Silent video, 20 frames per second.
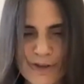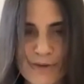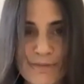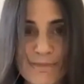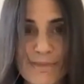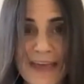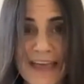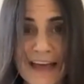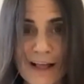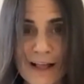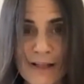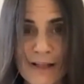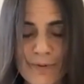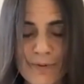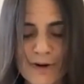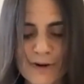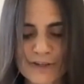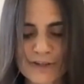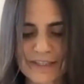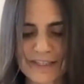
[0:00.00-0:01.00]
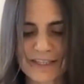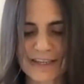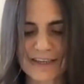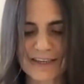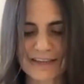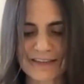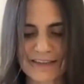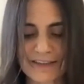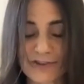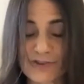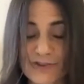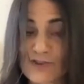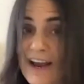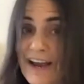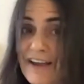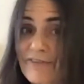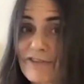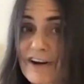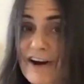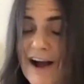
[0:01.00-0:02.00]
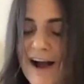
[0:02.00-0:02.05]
the mail person, the driver